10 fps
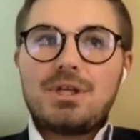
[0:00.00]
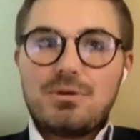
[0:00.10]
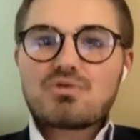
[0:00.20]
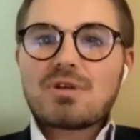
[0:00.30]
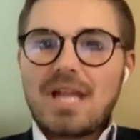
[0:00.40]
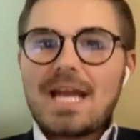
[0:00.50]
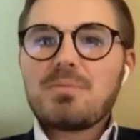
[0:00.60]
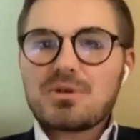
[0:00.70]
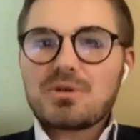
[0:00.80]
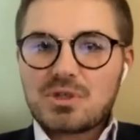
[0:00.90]
use
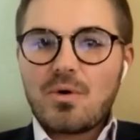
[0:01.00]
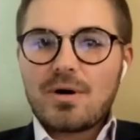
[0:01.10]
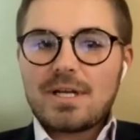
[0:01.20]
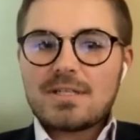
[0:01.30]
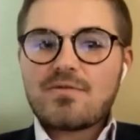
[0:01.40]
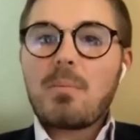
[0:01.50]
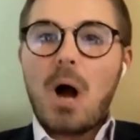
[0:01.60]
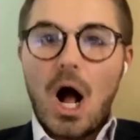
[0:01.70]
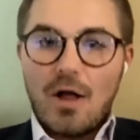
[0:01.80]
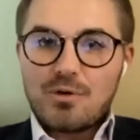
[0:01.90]
relatable stories
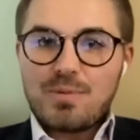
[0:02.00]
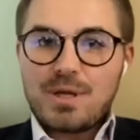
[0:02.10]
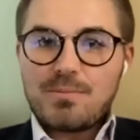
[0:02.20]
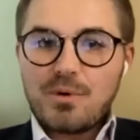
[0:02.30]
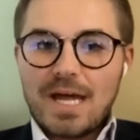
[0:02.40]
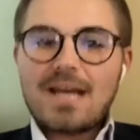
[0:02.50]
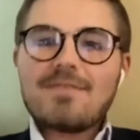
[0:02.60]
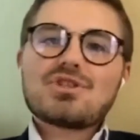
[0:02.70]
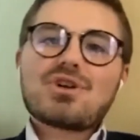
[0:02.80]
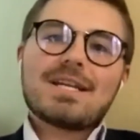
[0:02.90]
from other people that
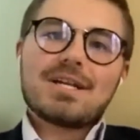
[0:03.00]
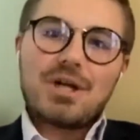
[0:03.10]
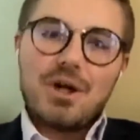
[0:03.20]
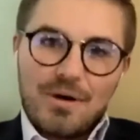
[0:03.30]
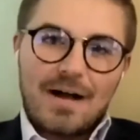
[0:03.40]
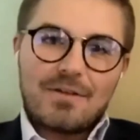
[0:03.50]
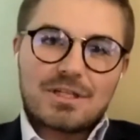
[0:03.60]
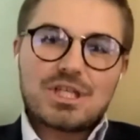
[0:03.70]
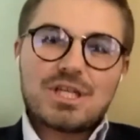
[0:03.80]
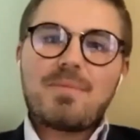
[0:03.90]
have tried to go down
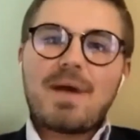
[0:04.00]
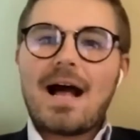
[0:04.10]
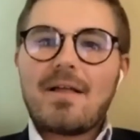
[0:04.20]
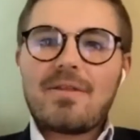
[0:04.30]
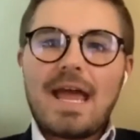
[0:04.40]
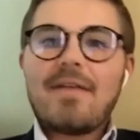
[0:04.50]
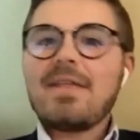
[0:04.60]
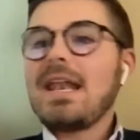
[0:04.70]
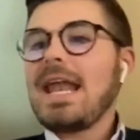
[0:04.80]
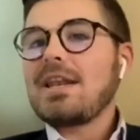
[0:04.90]
the cheap path
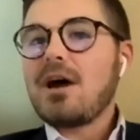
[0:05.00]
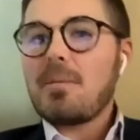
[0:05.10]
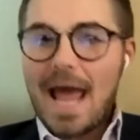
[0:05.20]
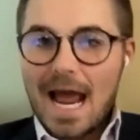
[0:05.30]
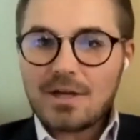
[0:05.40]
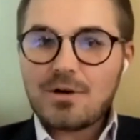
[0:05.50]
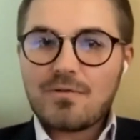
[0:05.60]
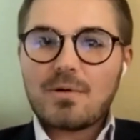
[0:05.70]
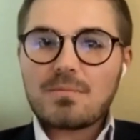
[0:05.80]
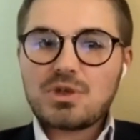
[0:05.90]
and then end up at your
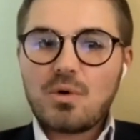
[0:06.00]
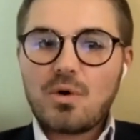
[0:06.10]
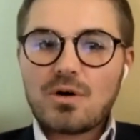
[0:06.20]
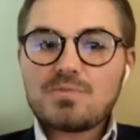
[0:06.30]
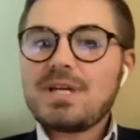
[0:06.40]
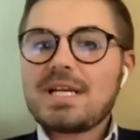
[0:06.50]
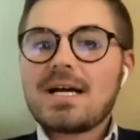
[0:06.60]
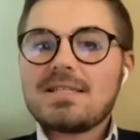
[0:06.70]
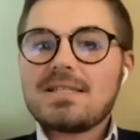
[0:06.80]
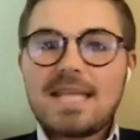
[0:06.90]
firm's door
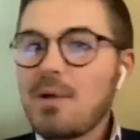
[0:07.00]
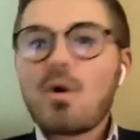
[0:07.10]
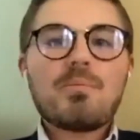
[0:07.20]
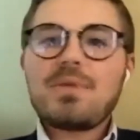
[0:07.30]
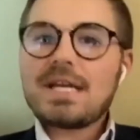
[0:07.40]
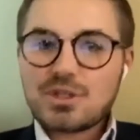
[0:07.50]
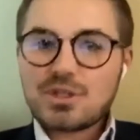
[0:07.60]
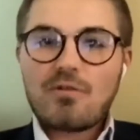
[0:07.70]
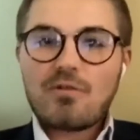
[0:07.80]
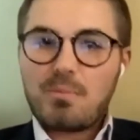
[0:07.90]
because they weren't being
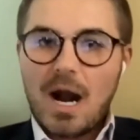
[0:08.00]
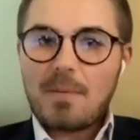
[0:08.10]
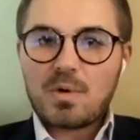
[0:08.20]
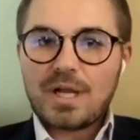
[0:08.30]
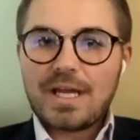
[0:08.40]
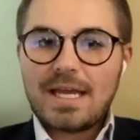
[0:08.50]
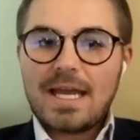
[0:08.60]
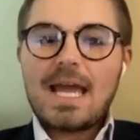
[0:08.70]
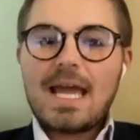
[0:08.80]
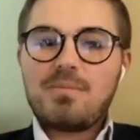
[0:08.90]
served properly
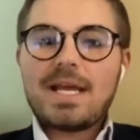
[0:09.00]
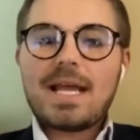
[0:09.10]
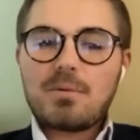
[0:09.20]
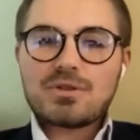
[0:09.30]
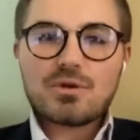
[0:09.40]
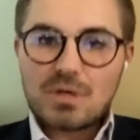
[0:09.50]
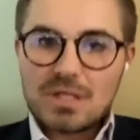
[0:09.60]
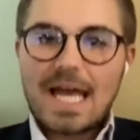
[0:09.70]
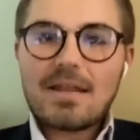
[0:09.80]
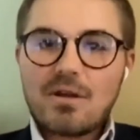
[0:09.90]
and being able to
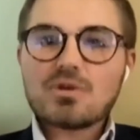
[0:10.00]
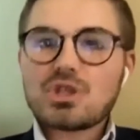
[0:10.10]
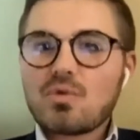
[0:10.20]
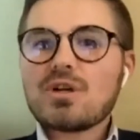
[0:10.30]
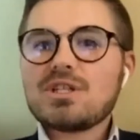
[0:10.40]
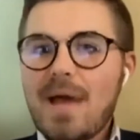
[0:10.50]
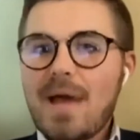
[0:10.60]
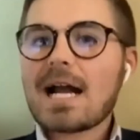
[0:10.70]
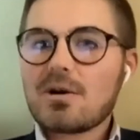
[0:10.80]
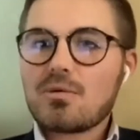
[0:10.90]
relay those stories
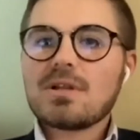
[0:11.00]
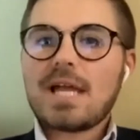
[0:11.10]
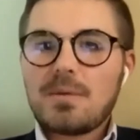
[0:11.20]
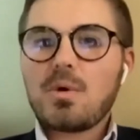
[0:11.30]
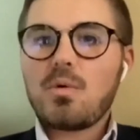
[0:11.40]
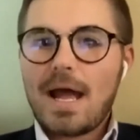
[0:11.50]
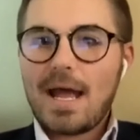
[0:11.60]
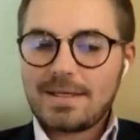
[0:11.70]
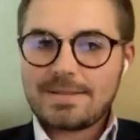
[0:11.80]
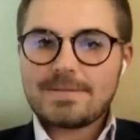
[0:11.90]
back in a relatable way.